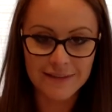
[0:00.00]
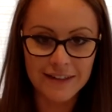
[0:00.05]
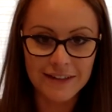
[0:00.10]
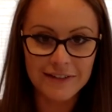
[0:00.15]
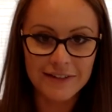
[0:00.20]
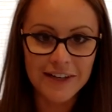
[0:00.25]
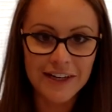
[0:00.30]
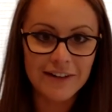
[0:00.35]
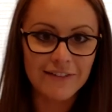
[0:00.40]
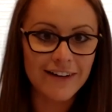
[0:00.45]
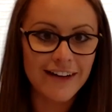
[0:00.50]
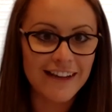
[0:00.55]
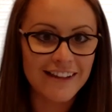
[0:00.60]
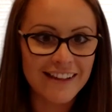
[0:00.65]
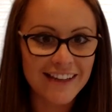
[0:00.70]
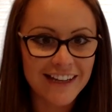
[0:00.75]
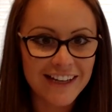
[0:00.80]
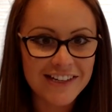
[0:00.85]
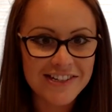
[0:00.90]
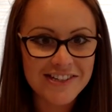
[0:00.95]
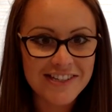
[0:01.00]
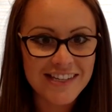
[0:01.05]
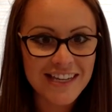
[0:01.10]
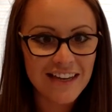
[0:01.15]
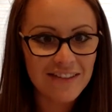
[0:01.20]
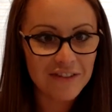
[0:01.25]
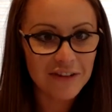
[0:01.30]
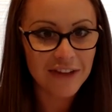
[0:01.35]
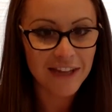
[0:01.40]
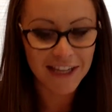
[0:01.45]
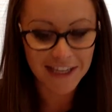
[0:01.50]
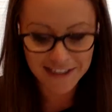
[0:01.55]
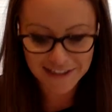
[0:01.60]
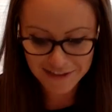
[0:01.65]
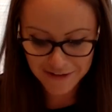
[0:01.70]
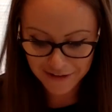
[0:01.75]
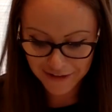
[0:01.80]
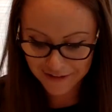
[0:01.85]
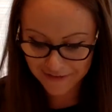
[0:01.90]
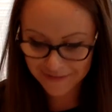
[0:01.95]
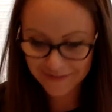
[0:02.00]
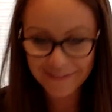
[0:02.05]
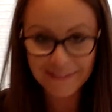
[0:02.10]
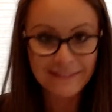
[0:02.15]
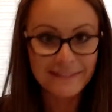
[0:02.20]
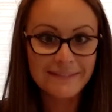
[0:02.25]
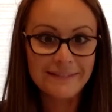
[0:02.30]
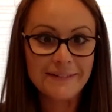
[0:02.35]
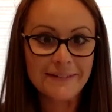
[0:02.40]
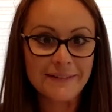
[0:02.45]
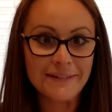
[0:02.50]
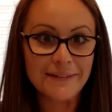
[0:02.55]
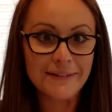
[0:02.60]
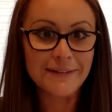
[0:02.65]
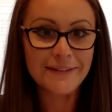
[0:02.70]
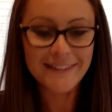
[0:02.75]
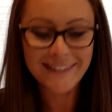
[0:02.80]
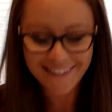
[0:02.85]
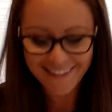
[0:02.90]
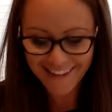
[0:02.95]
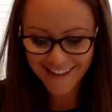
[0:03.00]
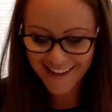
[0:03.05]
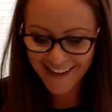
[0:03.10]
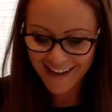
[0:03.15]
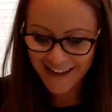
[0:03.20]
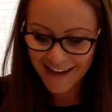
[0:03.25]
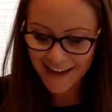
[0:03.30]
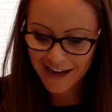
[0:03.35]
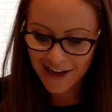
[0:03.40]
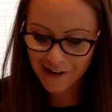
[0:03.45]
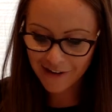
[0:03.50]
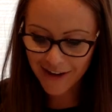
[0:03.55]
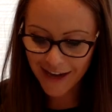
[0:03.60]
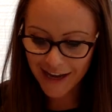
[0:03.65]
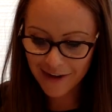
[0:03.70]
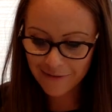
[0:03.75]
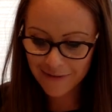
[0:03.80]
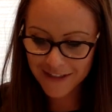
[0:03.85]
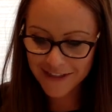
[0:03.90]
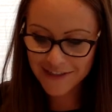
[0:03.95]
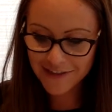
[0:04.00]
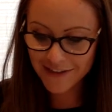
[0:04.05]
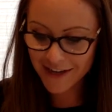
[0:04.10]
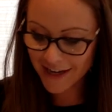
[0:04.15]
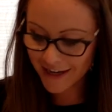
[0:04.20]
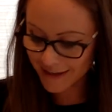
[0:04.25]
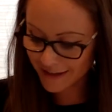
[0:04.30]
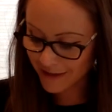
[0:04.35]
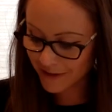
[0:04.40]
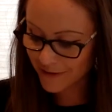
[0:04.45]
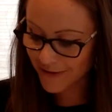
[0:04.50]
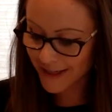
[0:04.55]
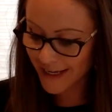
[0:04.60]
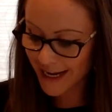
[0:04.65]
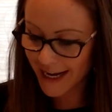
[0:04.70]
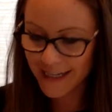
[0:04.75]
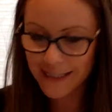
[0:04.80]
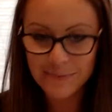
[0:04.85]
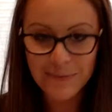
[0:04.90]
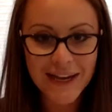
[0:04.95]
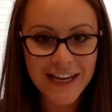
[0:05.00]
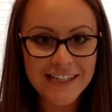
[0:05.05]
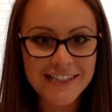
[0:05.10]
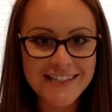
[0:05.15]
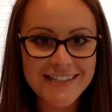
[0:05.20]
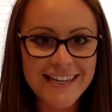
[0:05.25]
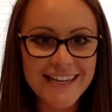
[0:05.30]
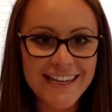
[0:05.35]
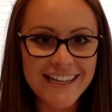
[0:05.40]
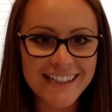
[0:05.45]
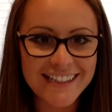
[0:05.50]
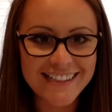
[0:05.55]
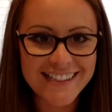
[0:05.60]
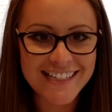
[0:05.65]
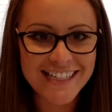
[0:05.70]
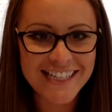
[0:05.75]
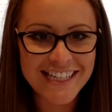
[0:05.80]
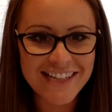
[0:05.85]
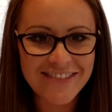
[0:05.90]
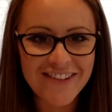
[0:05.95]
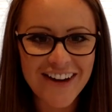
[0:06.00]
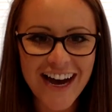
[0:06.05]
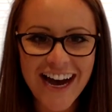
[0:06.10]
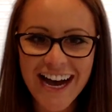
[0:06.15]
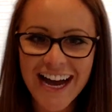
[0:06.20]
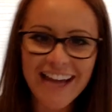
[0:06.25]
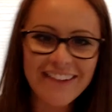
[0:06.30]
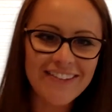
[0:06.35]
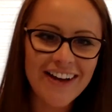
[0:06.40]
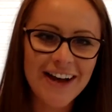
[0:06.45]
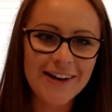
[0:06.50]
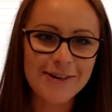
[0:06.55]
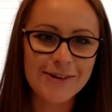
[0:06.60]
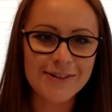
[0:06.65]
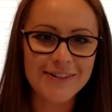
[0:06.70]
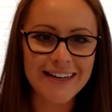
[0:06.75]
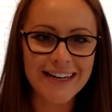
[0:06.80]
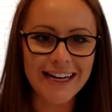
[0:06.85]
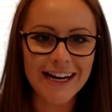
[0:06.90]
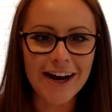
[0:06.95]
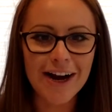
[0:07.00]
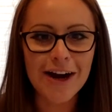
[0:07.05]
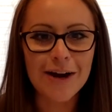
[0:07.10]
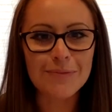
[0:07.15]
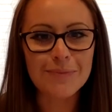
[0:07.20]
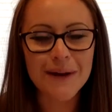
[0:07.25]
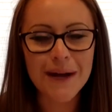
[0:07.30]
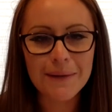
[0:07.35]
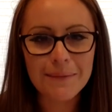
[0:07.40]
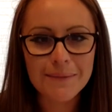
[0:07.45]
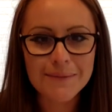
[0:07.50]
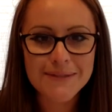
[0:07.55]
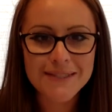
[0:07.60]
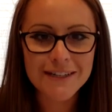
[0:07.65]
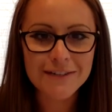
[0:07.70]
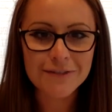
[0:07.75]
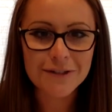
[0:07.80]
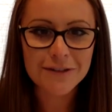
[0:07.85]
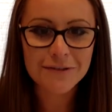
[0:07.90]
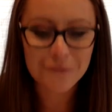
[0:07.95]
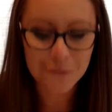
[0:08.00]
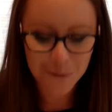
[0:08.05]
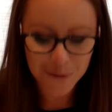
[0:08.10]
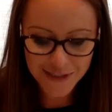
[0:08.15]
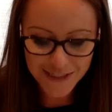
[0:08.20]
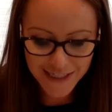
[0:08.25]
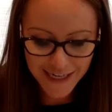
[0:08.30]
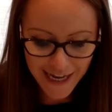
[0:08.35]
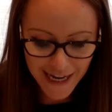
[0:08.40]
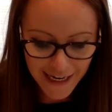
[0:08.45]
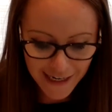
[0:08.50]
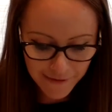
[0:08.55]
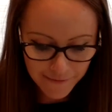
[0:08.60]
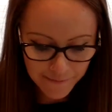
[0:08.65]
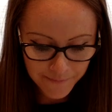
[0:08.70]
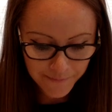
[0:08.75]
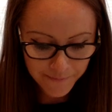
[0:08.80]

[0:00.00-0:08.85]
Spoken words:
Oh no, I think I just gave you the answer. Whew. Okay, once you're done, you can head to page 65. I will read our problem solver for today.